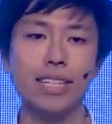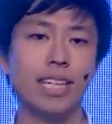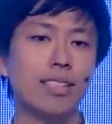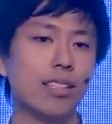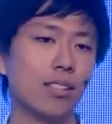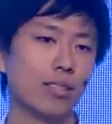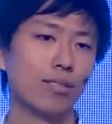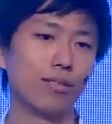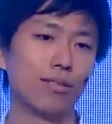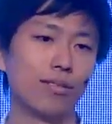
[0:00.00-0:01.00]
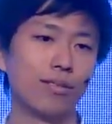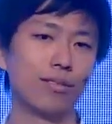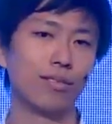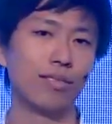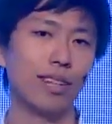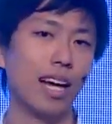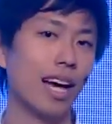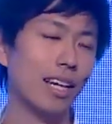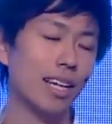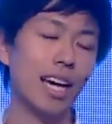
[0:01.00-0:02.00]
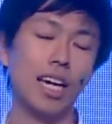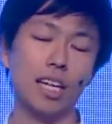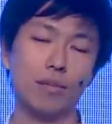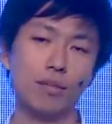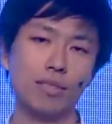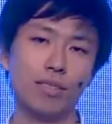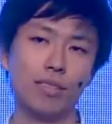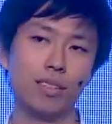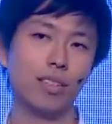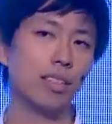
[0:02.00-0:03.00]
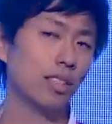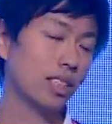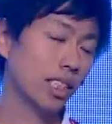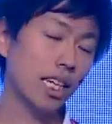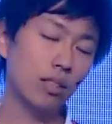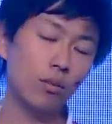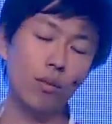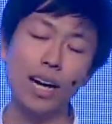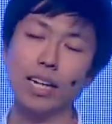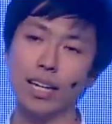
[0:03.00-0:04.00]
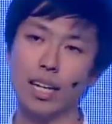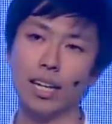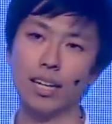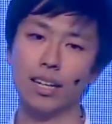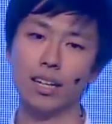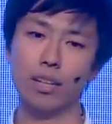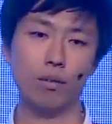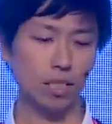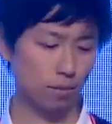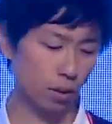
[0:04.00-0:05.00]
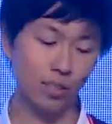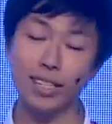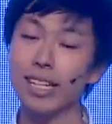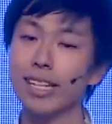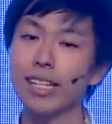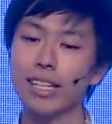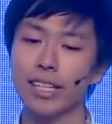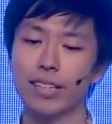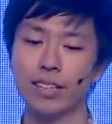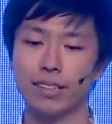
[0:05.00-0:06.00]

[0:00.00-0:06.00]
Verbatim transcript: years ago, a game, Chaturanga, was born in India.